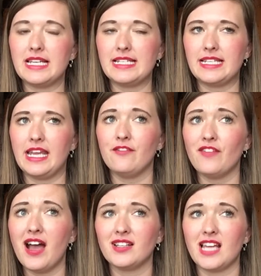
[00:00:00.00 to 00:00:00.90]
Disney. In
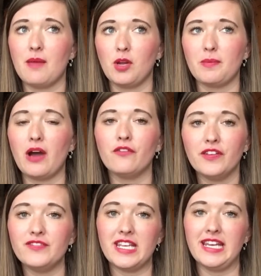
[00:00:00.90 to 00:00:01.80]
fact, I'm on about
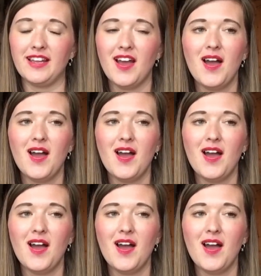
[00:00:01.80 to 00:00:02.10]
15.